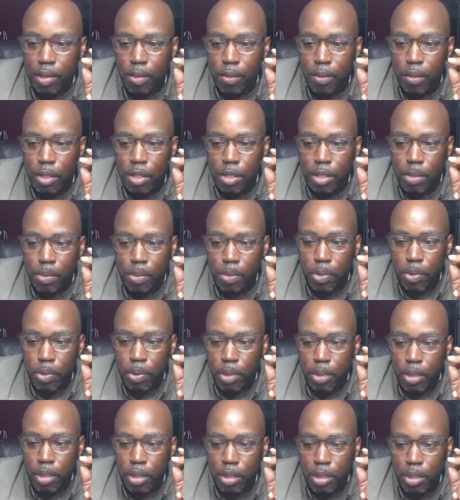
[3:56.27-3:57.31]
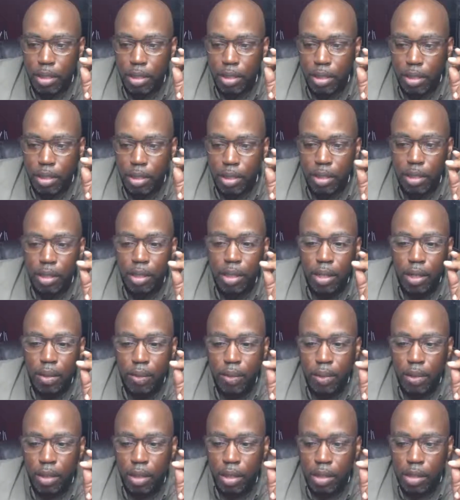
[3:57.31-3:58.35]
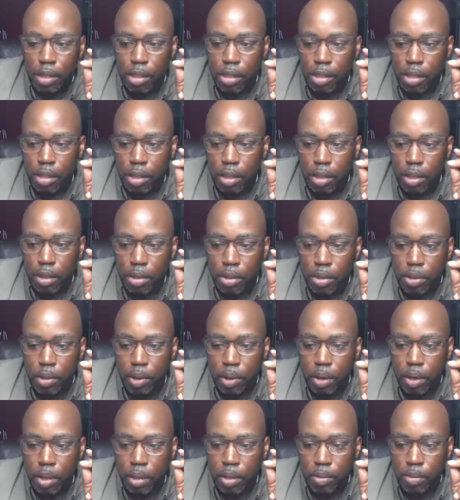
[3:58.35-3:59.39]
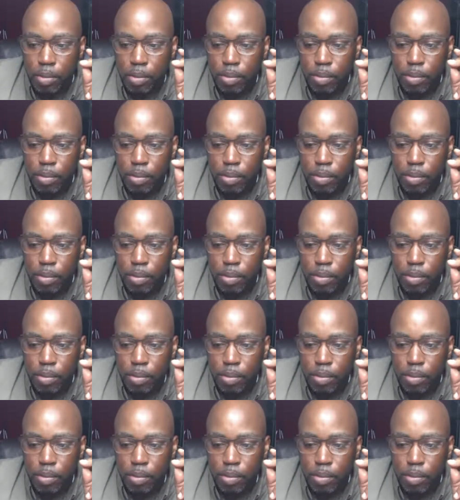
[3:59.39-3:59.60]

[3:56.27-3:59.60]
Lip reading: once more, and we'll get this thing started.